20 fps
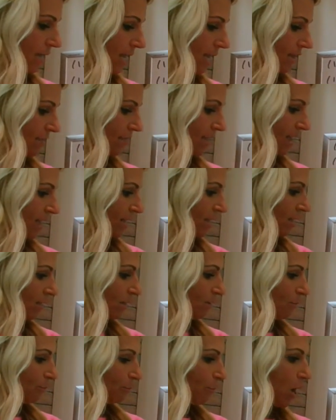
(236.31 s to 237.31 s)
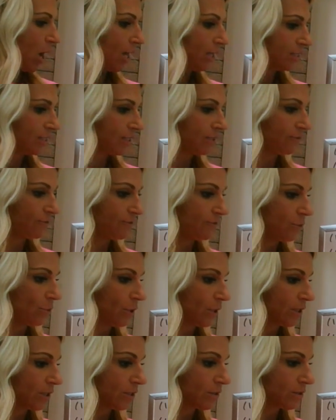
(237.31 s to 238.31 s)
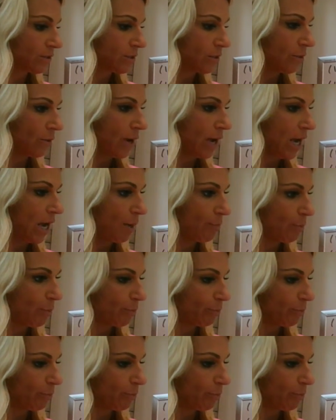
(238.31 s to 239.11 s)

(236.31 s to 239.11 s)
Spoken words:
and then +4. So up